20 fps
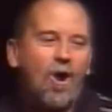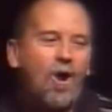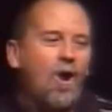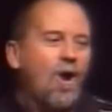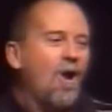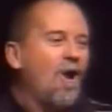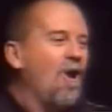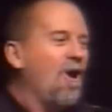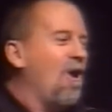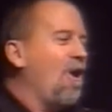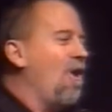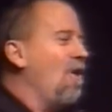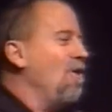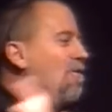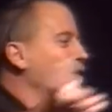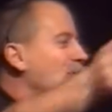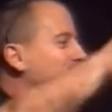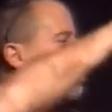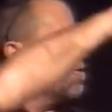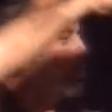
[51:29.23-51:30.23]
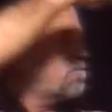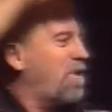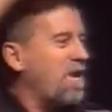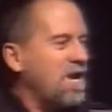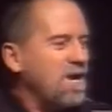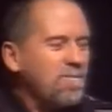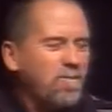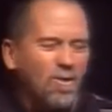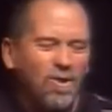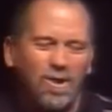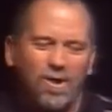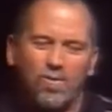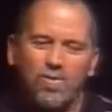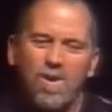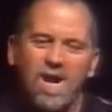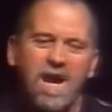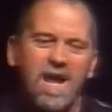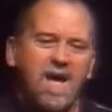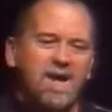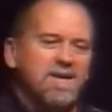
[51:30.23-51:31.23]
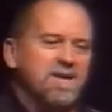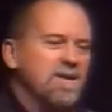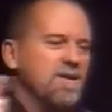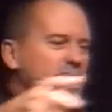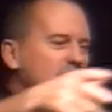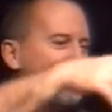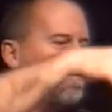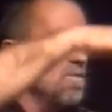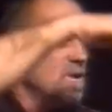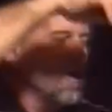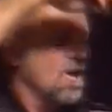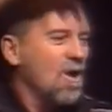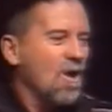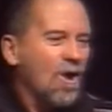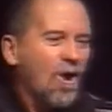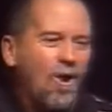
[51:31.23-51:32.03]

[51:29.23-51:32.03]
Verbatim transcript: all those people around him,